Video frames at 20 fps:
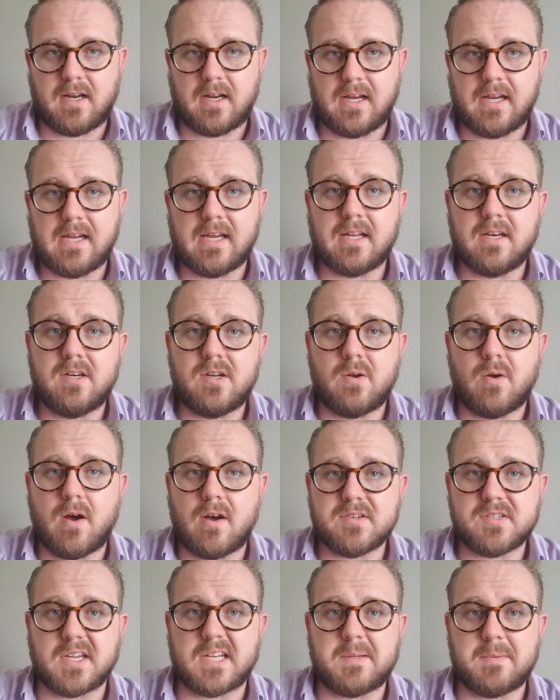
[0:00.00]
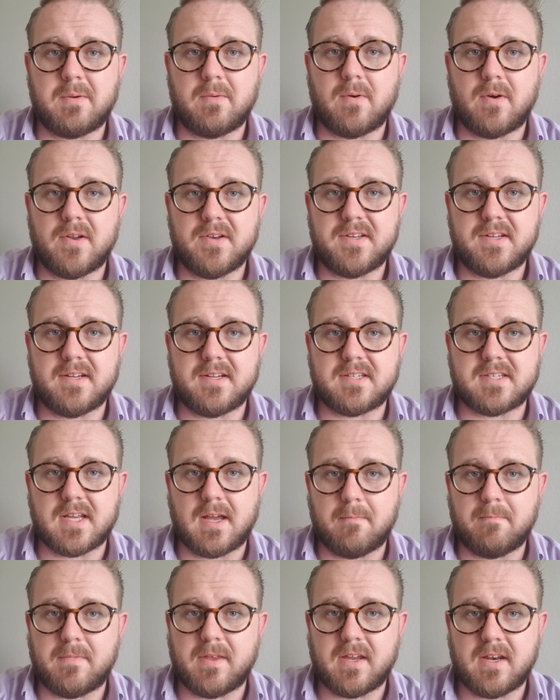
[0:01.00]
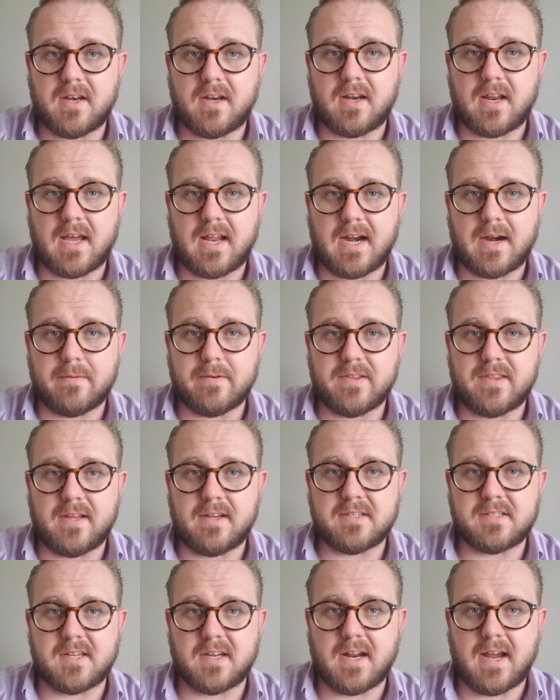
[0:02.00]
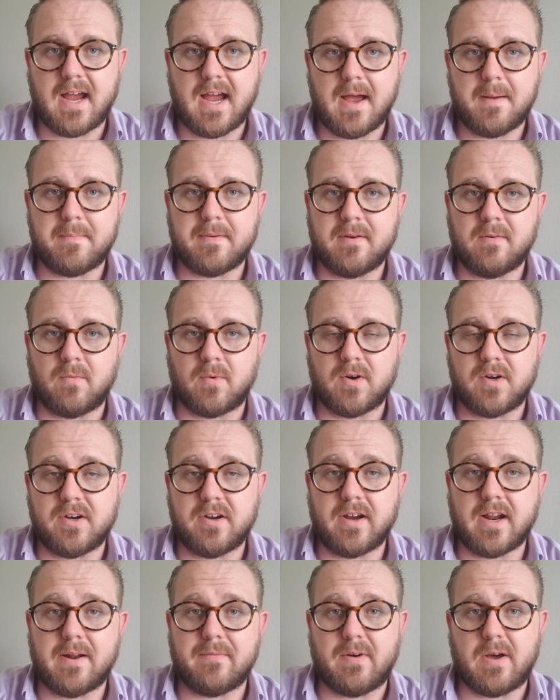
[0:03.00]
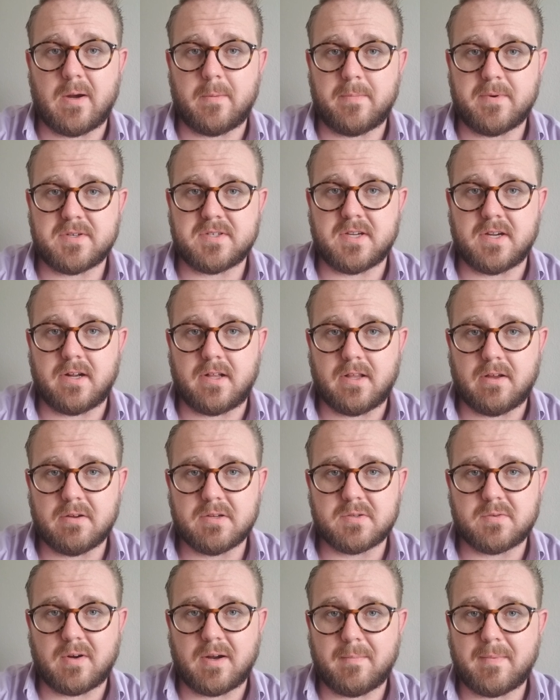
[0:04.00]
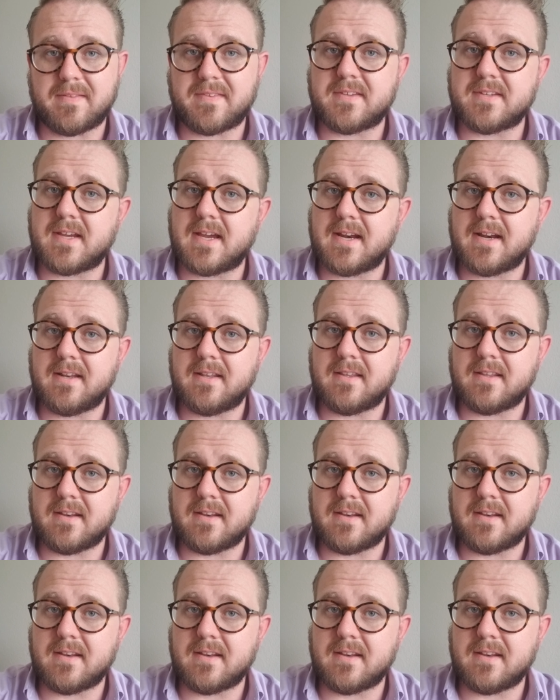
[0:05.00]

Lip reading: And you also have to be willing to accept that not everything's going to happen where you're going to have a 100% close rate. But at the end of the